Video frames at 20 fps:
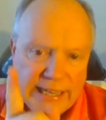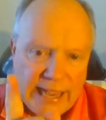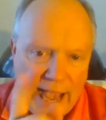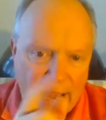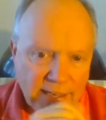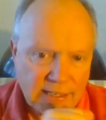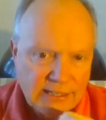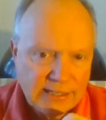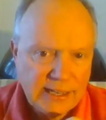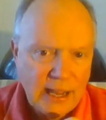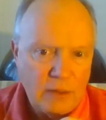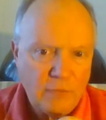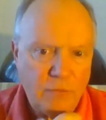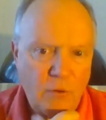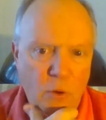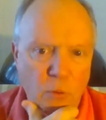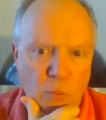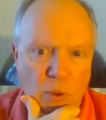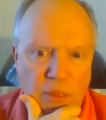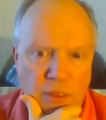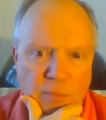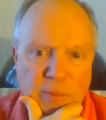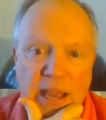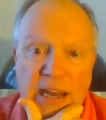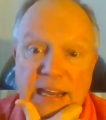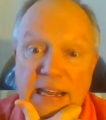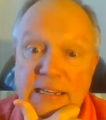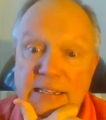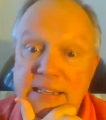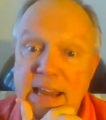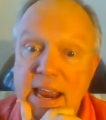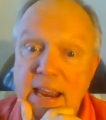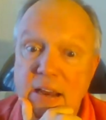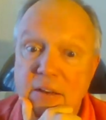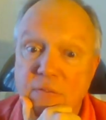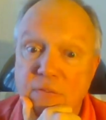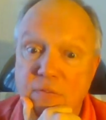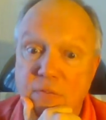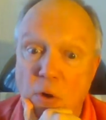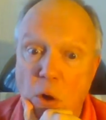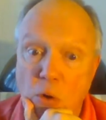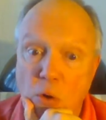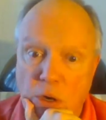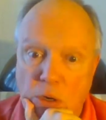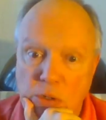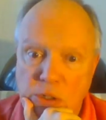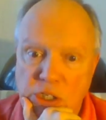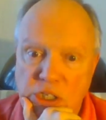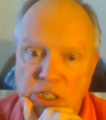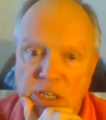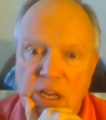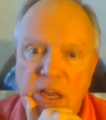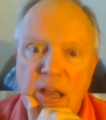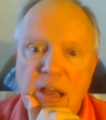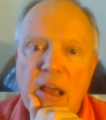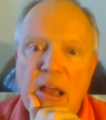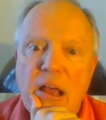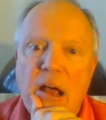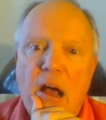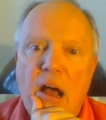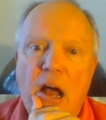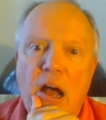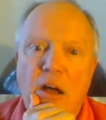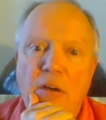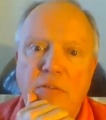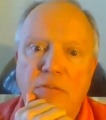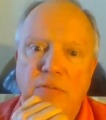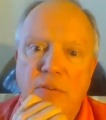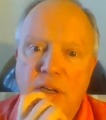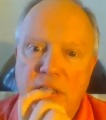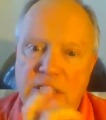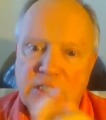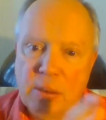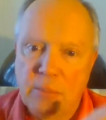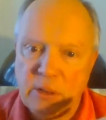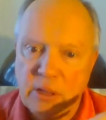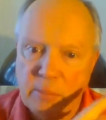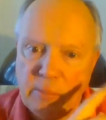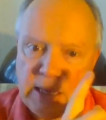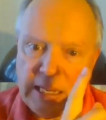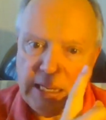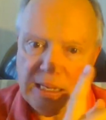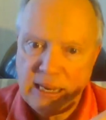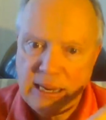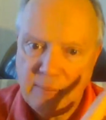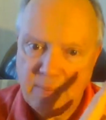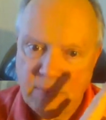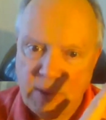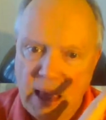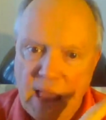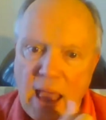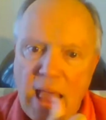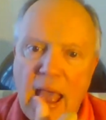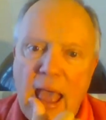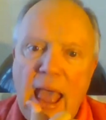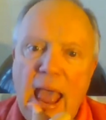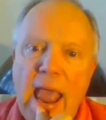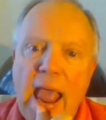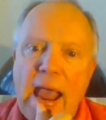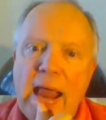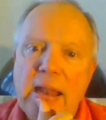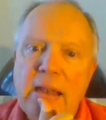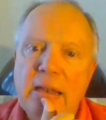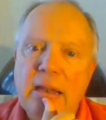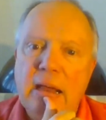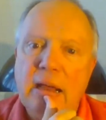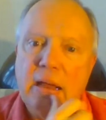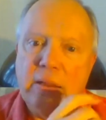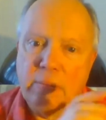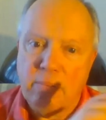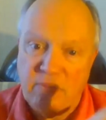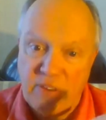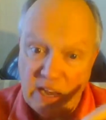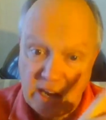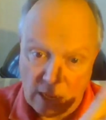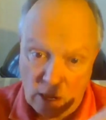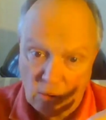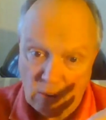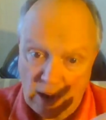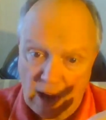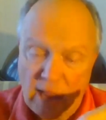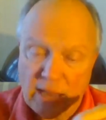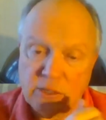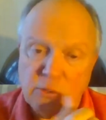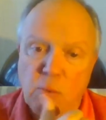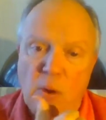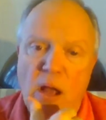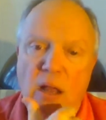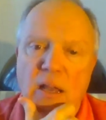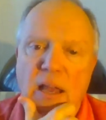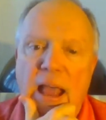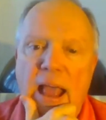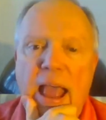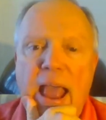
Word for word: had a cell phone with him, and he had taken photos of uh, some of the melee and um, video as well.